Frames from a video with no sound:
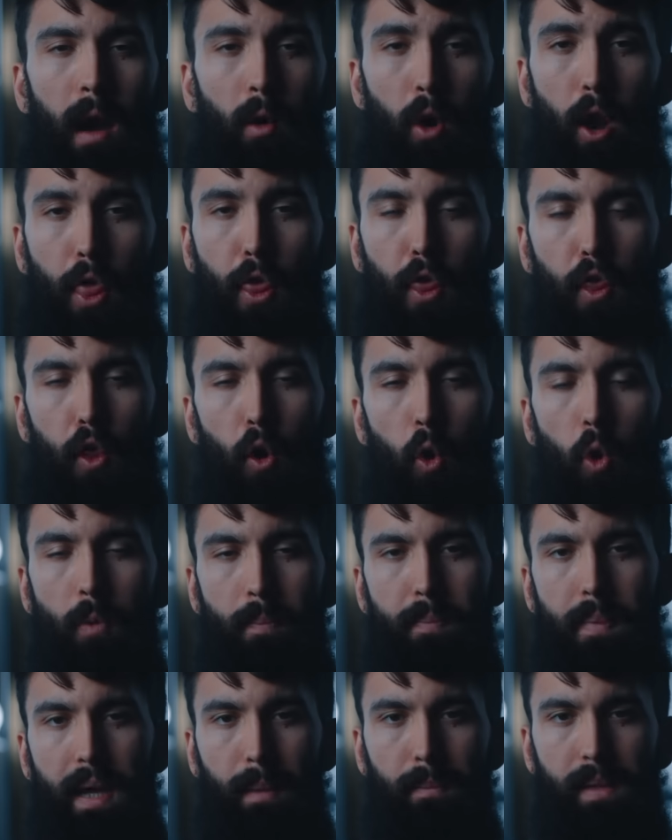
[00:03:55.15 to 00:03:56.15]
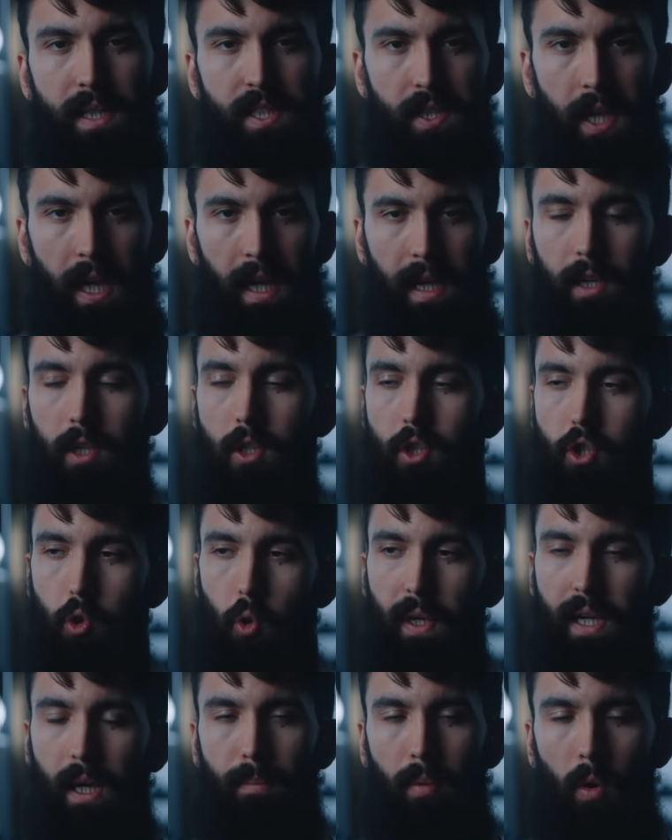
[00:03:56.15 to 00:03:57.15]
Our third big mistake
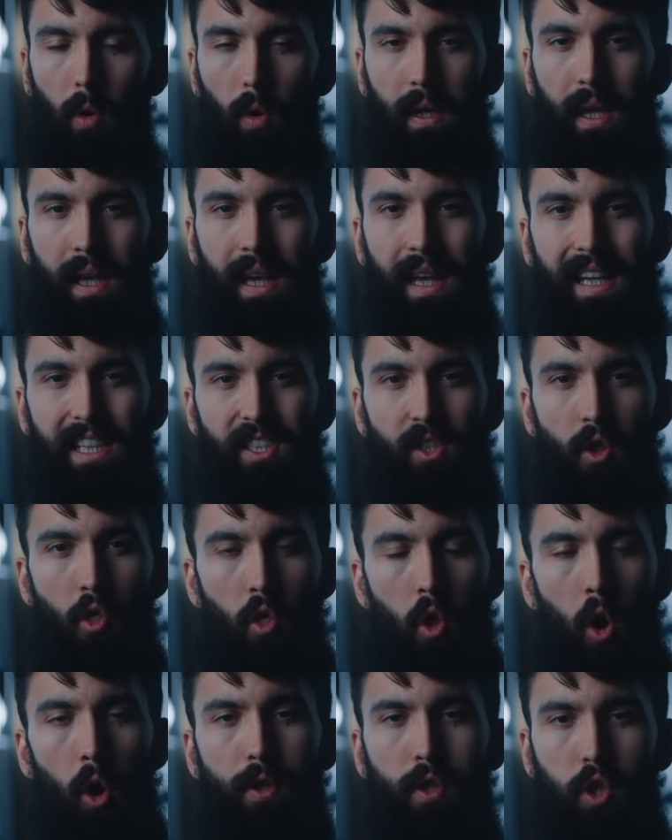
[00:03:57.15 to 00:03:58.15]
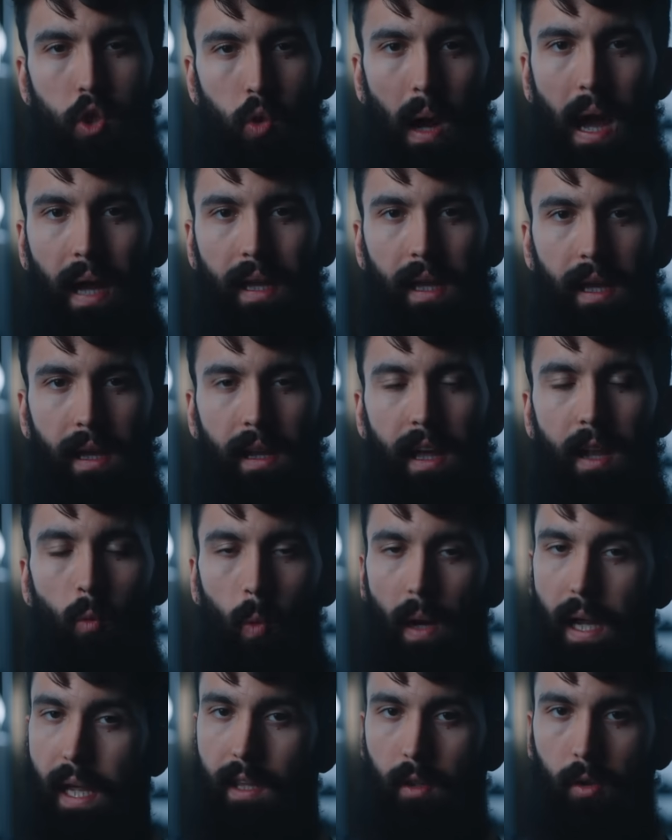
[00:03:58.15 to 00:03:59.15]
during a bulk is not tracking
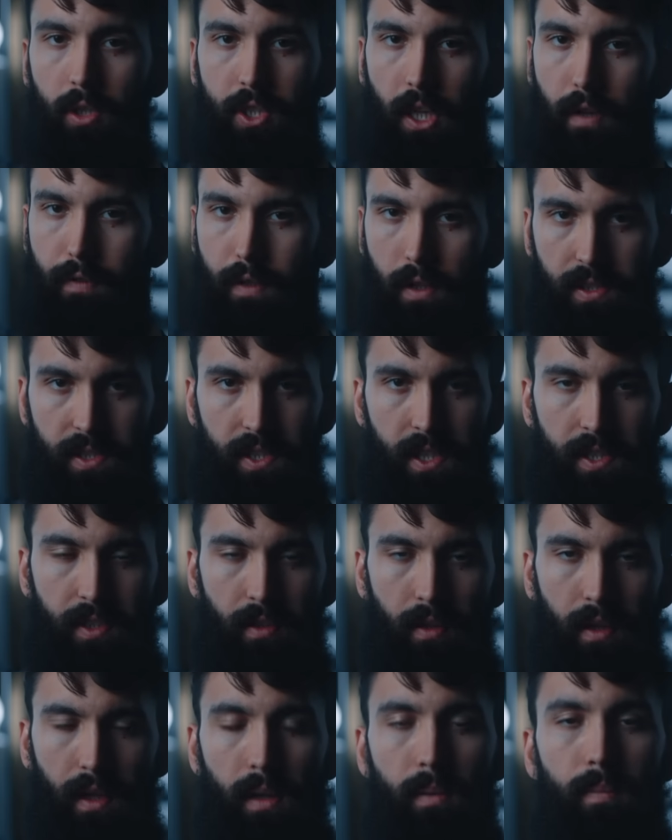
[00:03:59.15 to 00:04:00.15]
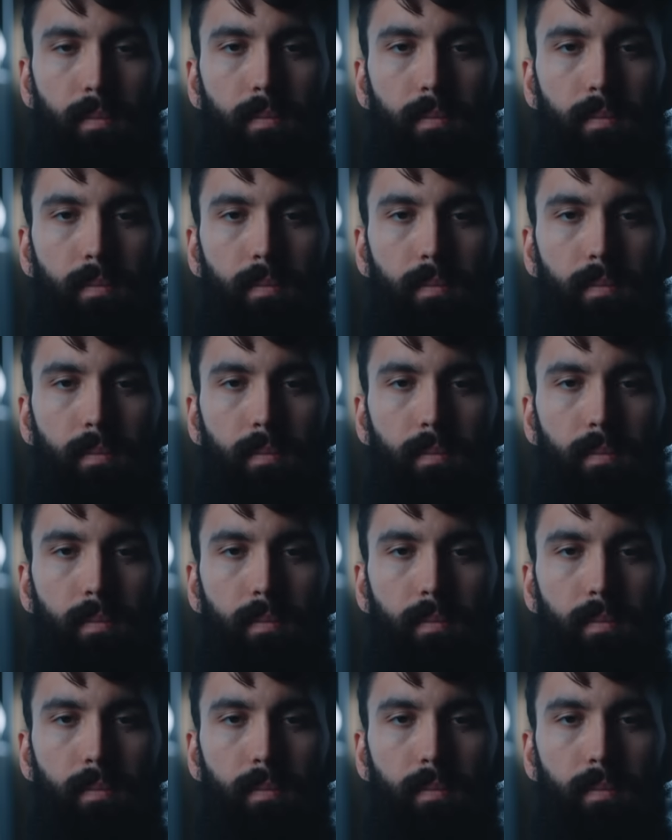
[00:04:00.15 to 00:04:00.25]
and weighing yourself consistently.